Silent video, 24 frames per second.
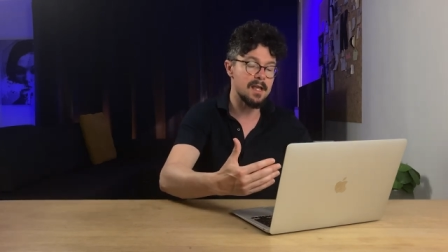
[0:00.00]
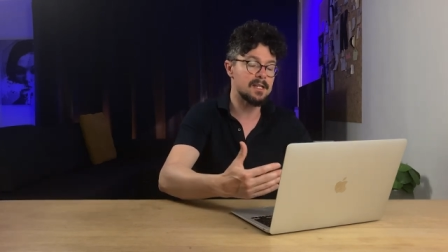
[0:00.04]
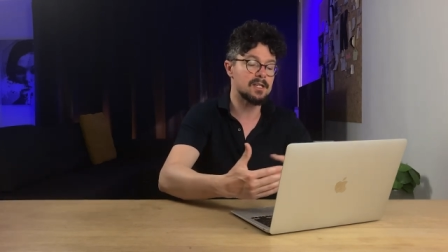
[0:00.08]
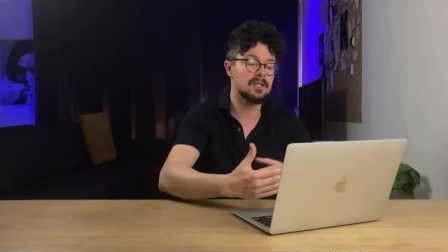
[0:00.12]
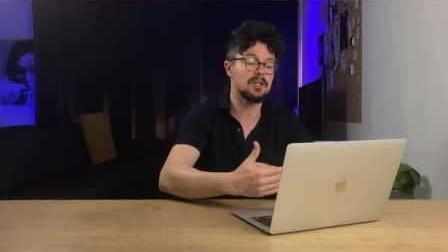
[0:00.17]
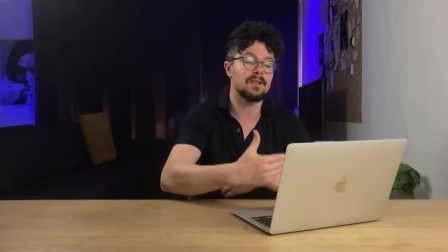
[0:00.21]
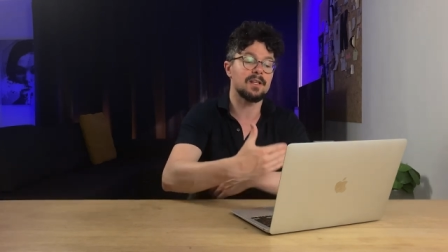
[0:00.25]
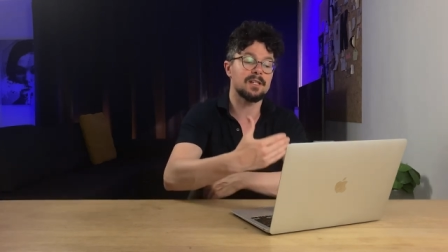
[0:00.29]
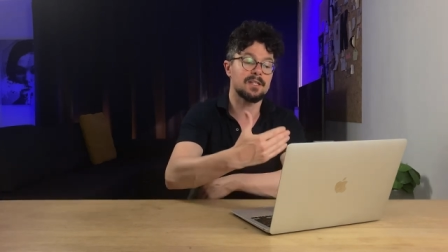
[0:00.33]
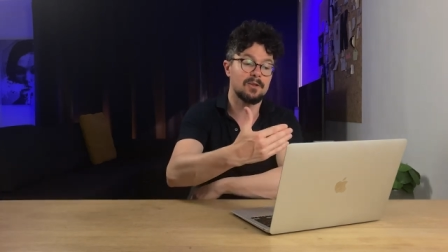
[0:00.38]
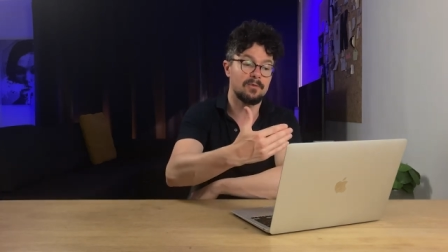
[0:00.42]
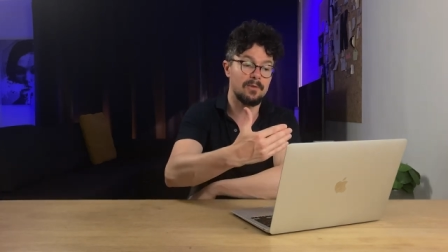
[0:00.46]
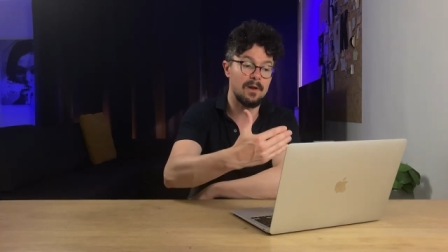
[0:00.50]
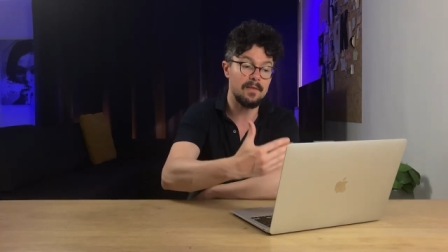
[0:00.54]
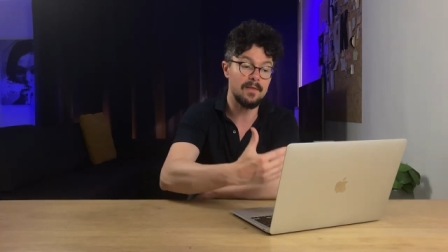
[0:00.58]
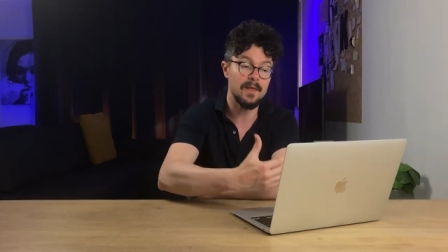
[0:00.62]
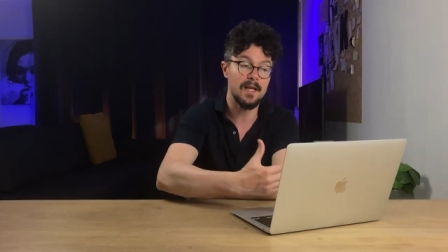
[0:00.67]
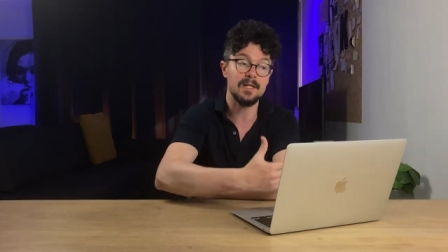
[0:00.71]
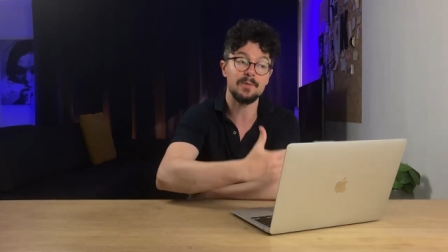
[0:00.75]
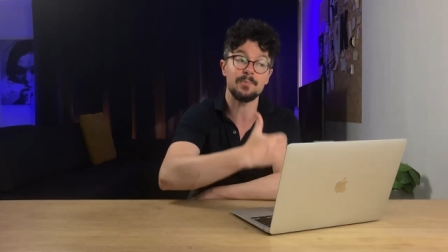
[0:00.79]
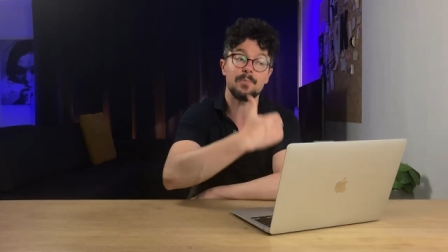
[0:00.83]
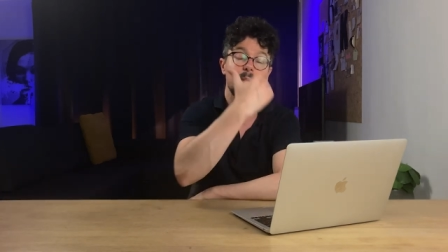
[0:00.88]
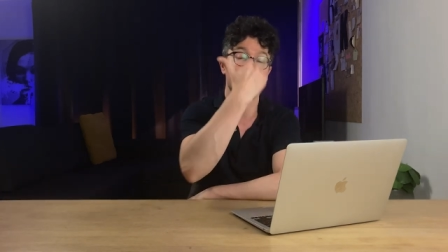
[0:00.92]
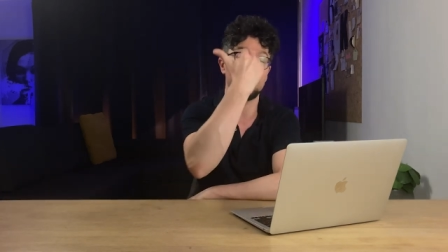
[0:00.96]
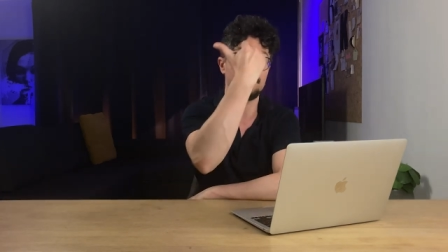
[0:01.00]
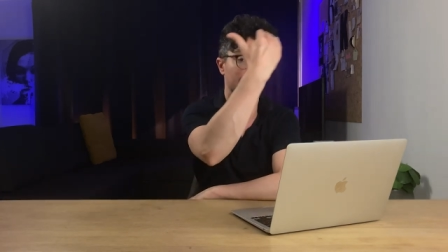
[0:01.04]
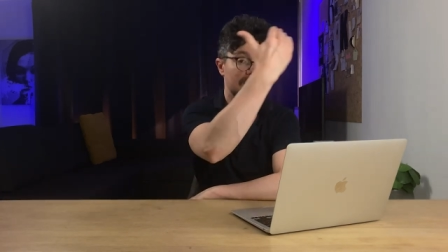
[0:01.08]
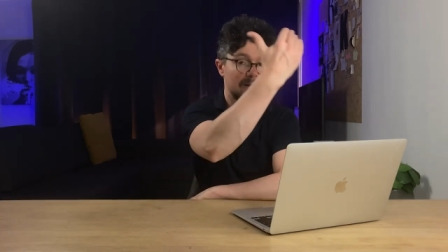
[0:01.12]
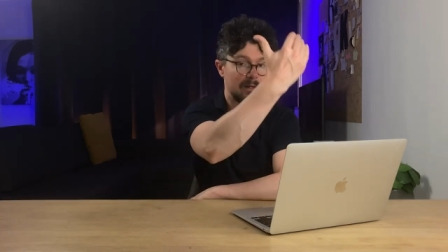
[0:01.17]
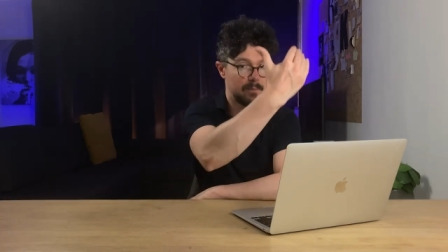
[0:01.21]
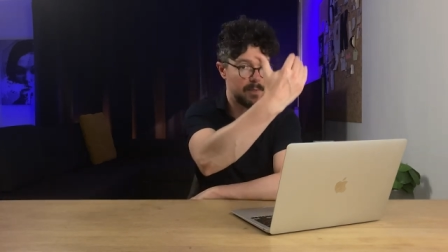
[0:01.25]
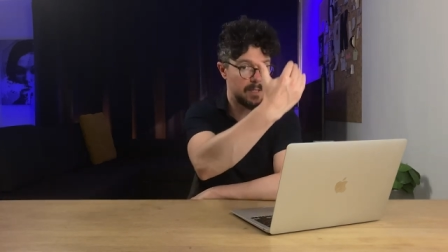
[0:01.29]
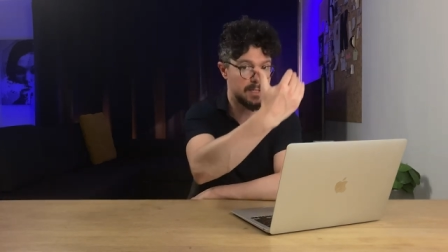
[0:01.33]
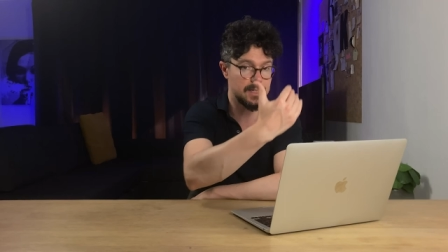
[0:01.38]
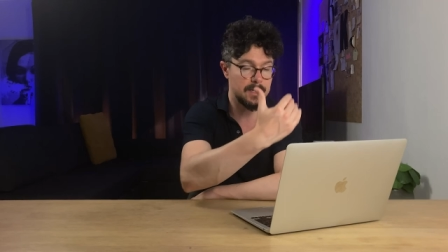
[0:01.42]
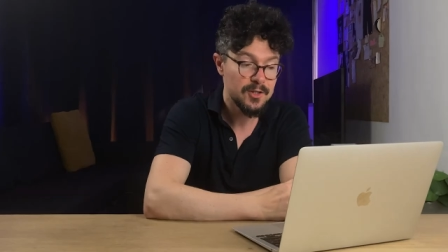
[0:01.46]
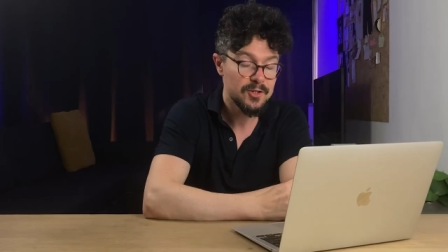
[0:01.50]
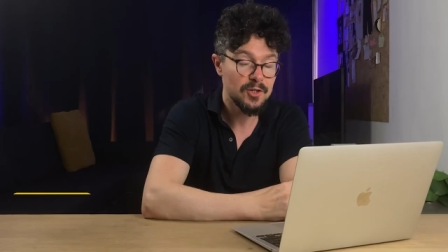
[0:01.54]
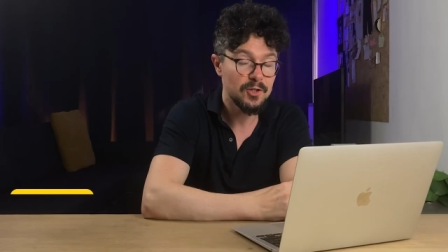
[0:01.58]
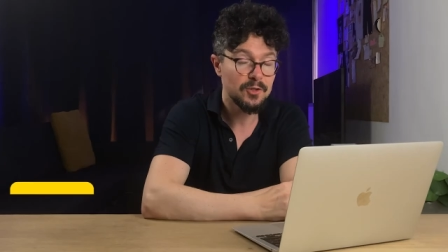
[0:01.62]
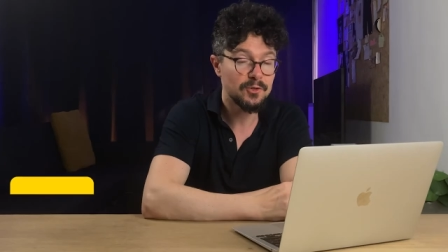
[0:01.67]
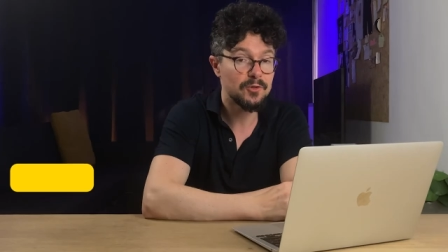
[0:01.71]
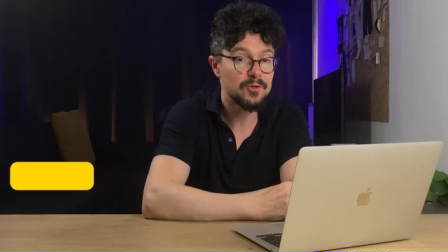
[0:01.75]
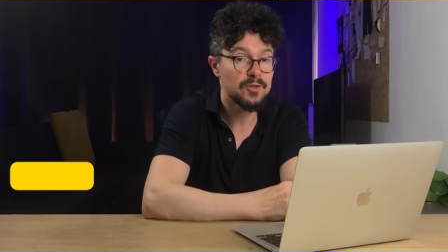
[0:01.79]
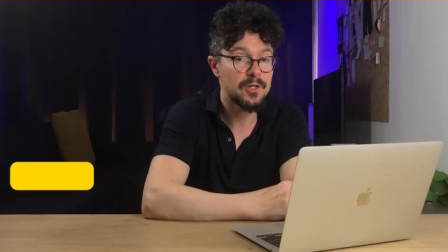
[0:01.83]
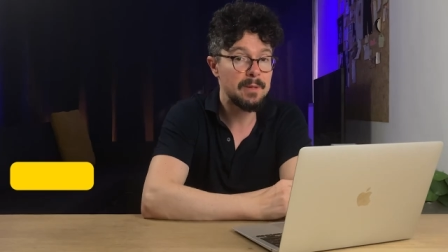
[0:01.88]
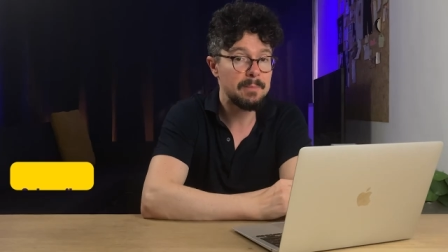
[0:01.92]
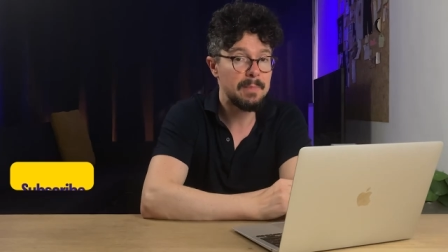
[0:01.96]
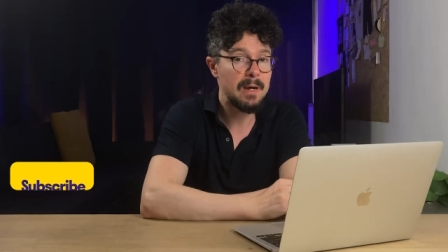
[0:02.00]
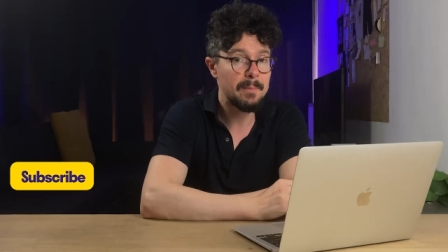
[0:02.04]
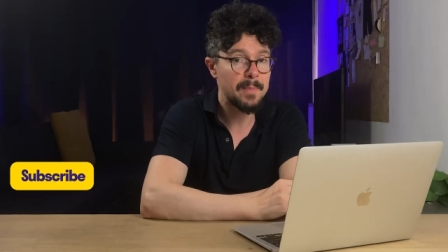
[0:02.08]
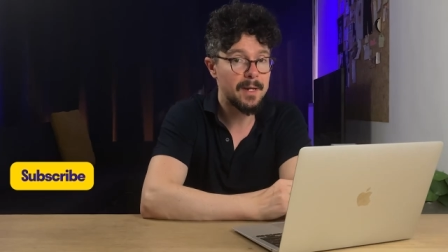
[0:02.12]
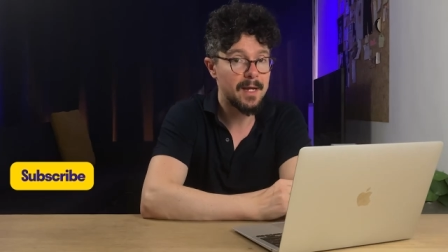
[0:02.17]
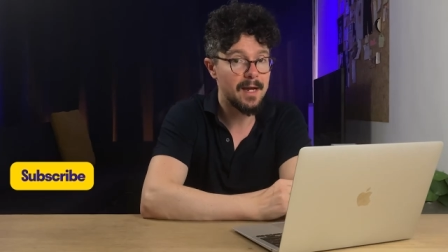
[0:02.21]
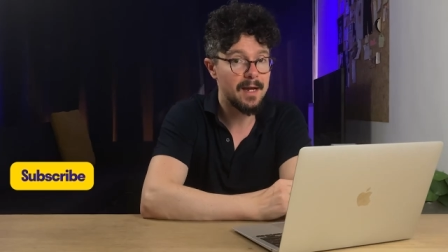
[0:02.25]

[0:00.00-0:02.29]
It's not as great as Pentagram design. So to sum up,